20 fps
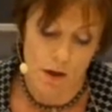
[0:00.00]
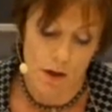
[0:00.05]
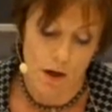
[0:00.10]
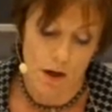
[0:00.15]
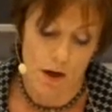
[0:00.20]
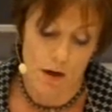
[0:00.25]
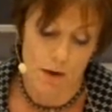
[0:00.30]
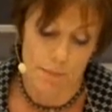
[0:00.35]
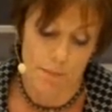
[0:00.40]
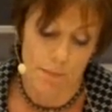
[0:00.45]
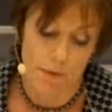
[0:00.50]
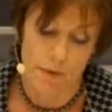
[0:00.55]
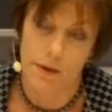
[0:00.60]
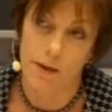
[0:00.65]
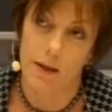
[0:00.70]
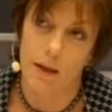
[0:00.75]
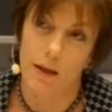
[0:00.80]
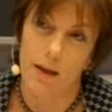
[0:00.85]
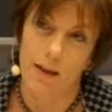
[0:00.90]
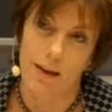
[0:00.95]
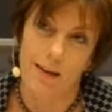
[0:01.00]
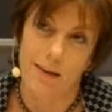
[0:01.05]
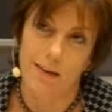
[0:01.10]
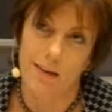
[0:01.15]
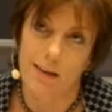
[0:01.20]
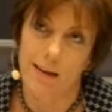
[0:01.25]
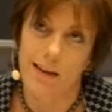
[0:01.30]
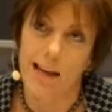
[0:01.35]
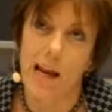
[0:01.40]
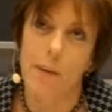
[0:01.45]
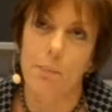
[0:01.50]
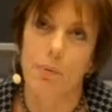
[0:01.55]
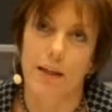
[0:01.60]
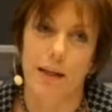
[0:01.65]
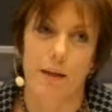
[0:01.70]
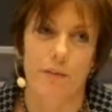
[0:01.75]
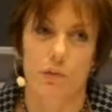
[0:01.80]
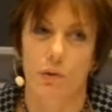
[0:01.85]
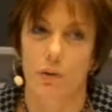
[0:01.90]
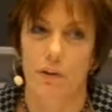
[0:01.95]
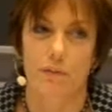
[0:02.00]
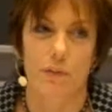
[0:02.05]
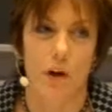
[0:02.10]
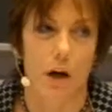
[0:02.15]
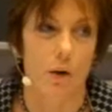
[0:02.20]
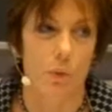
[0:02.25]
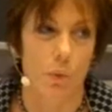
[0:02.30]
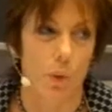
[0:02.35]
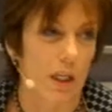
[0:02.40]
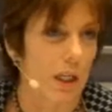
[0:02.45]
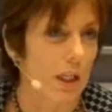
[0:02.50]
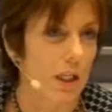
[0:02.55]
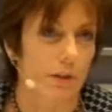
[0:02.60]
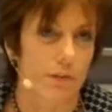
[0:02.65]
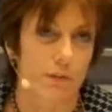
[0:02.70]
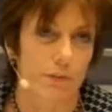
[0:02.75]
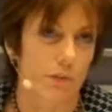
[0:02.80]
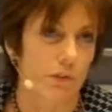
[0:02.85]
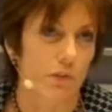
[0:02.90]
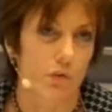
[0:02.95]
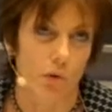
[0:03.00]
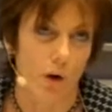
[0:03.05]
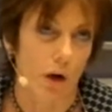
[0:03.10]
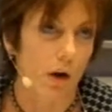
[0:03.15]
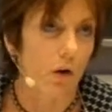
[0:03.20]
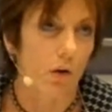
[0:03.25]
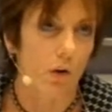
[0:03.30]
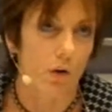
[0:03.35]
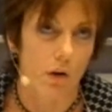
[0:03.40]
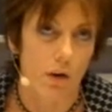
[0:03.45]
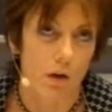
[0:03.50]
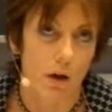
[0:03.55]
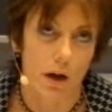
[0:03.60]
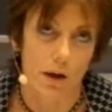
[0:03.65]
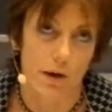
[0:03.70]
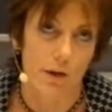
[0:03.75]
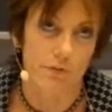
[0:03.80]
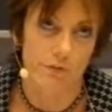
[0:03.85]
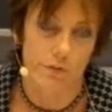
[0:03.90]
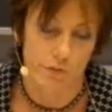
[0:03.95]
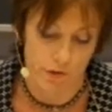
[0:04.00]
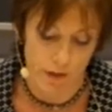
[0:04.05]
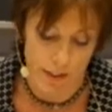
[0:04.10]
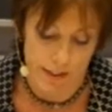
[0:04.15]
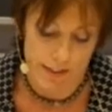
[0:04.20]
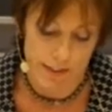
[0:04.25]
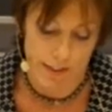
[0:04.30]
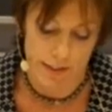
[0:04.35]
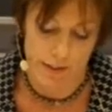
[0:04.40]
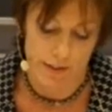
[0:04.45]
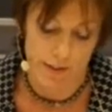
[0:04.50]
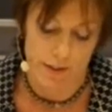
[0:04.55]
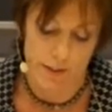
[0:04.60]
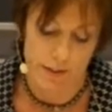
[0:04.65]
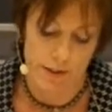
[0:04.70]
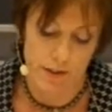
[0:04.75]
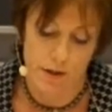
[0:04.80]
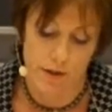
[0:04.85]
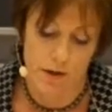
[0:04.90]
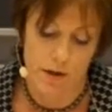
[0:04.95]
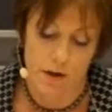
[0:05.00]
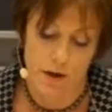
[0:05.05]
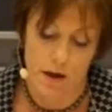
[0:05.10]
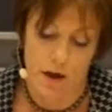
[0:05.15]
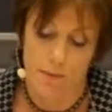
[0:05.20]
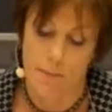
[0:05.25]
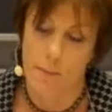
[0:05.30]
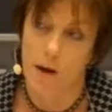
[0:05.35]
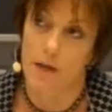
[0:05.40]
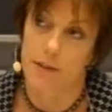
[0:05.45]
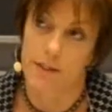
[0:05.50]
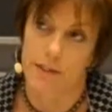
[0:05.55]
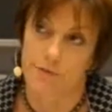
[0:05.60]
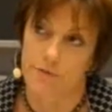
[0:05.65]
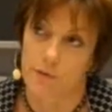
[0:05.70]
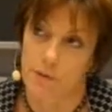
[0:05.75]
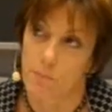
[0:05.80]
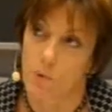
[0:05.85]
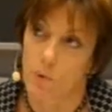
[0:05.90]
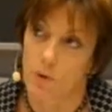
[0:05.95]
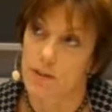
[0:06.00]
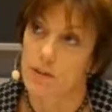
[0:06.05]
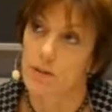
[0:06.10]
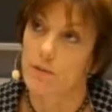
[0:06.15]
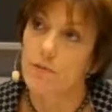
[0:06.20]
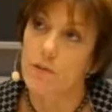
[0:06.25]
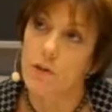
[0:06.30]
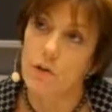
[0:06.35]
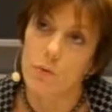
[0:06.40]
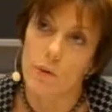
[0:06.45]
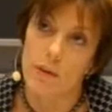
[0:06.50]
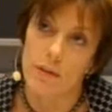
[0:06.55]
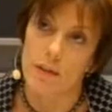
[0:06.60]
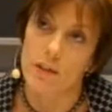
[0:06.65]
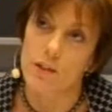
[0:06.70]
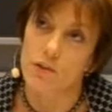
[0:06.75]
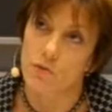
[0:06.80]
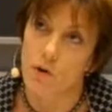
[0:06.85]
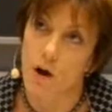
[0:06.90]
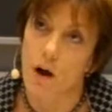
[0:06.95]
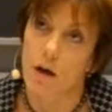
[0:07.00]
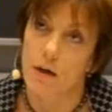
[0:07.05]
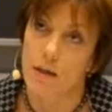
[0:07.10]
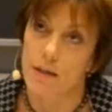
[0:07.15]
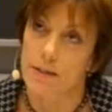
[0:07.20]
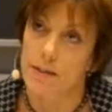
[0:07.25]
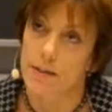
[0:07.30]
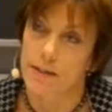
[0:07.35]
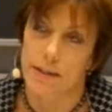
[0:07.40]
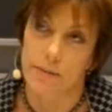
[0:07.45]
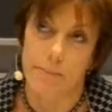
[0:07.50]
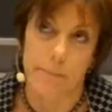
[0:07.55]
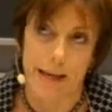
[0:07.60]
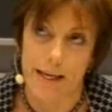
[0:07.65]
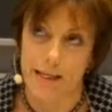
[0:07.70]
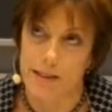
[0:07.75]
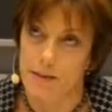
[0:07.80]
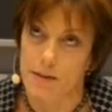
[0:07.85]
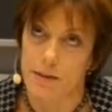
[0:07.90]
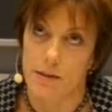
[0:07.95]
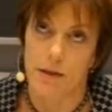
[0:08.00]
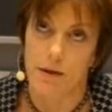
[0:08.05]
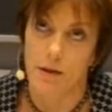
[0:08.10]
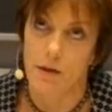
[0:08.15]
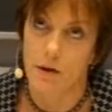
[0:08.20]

enabling a sort of Darwinian struggle for ideas among different points of view, with the strongest and best